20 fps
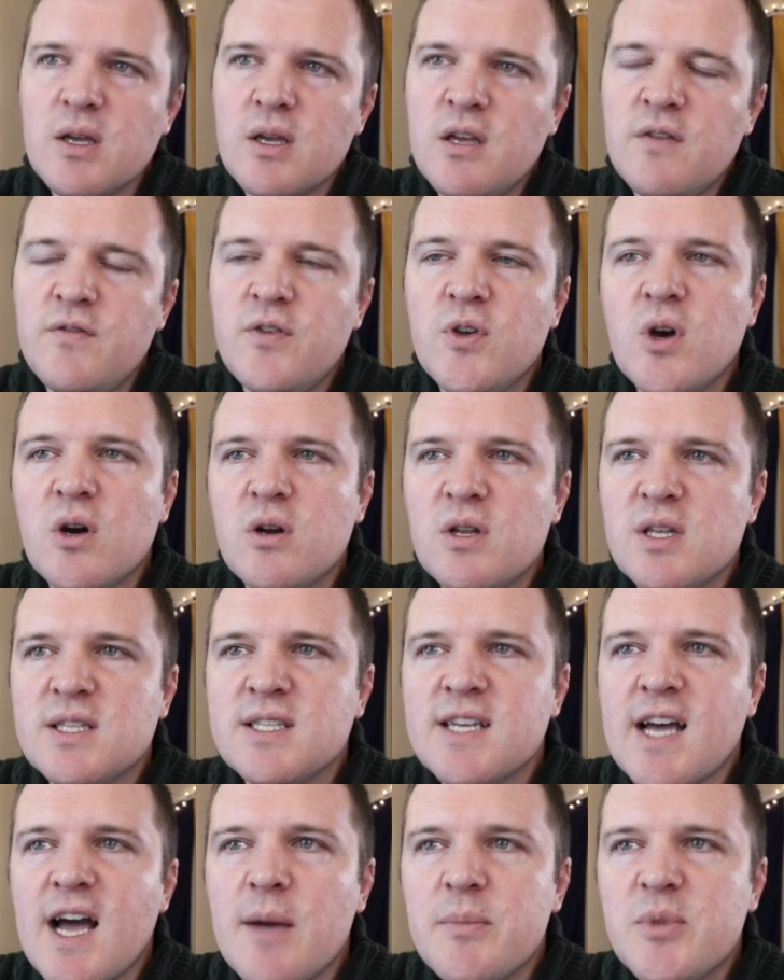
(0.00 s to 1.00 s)
if you go to the
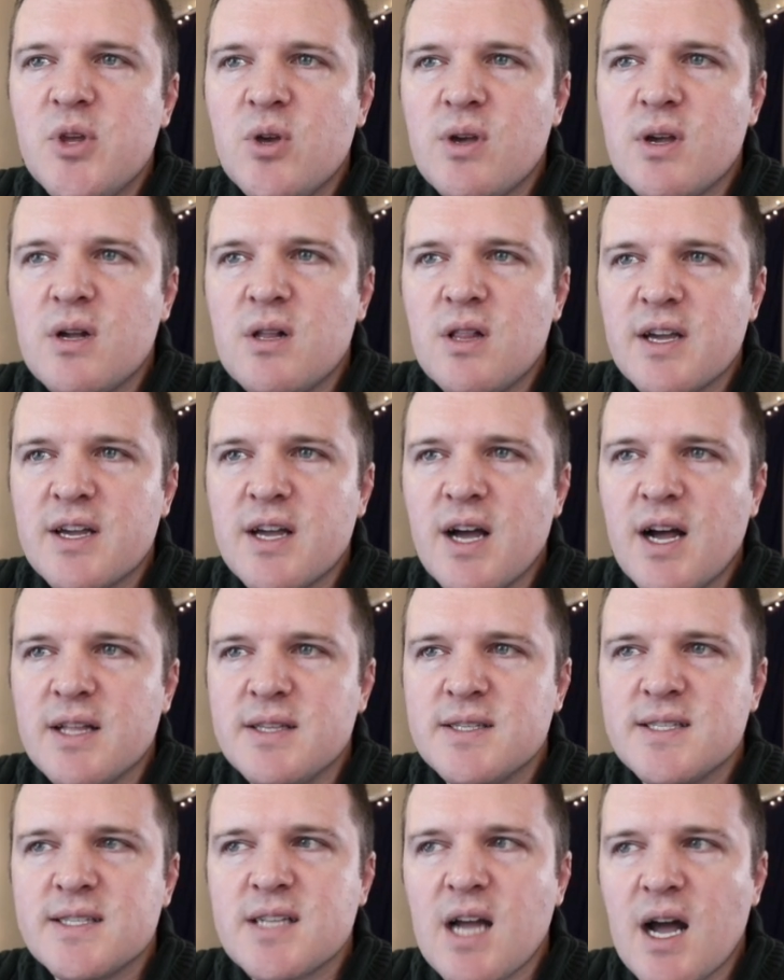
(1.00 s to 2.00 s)
top, you can click
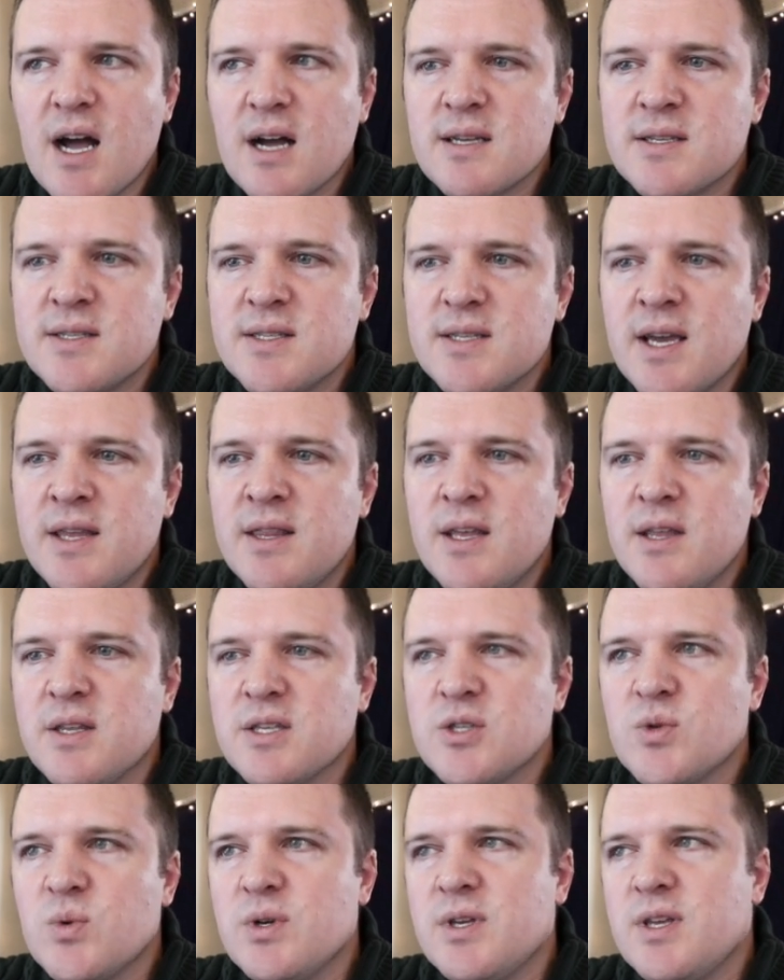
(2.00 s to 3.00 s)
on Stocks, and then
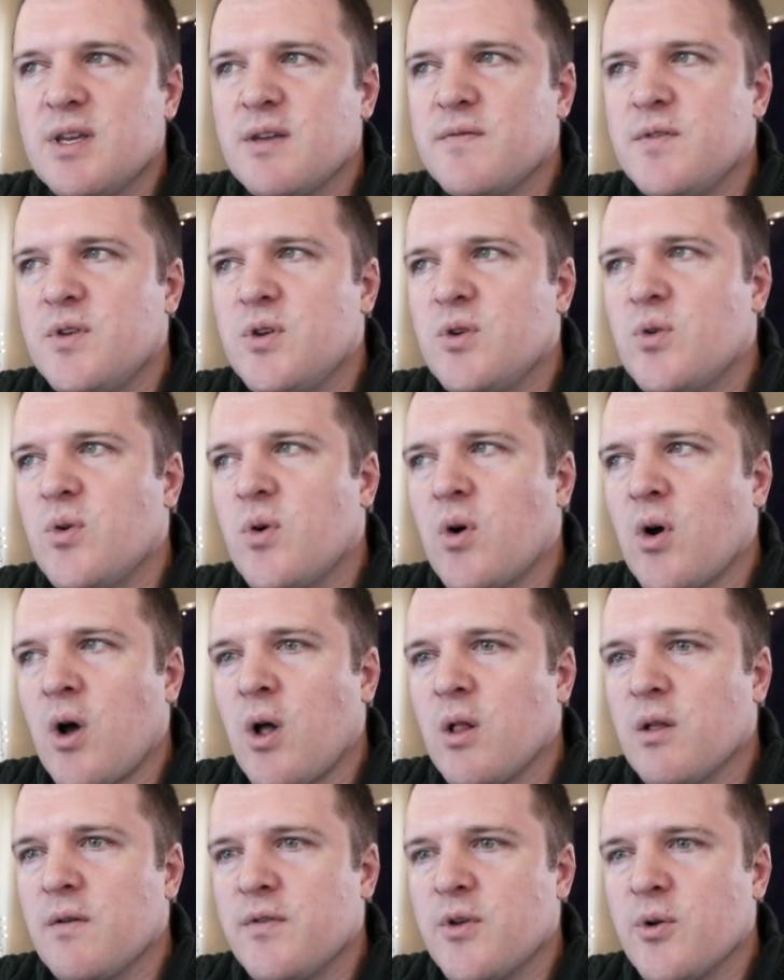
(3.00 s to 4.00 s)
this will give you
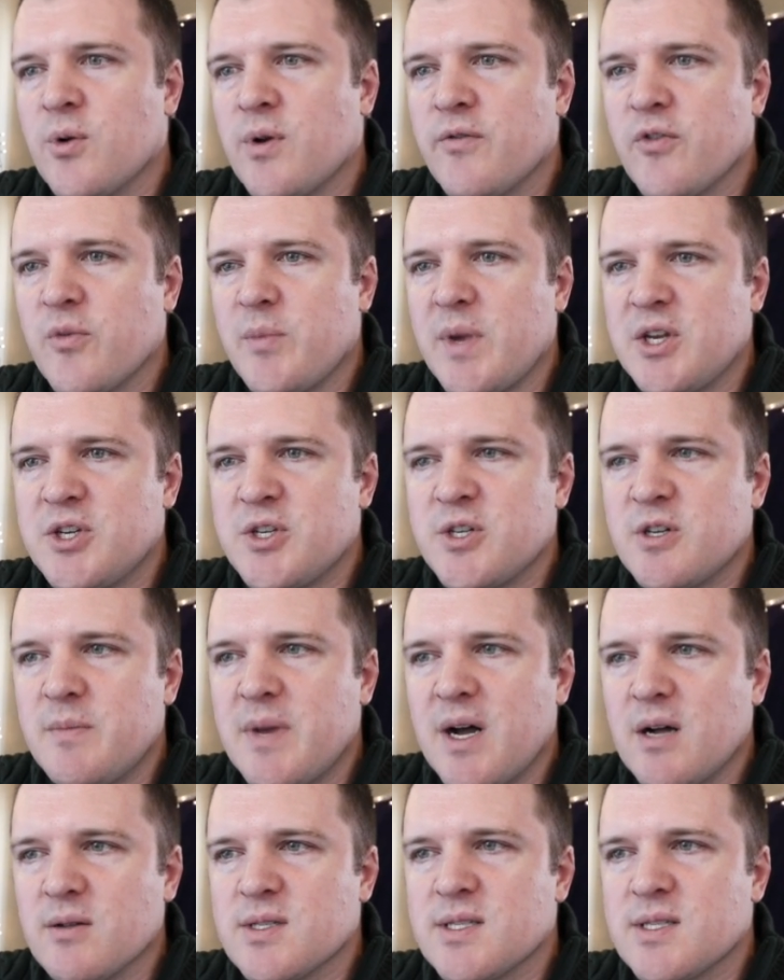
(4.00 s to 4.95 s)
all of their information about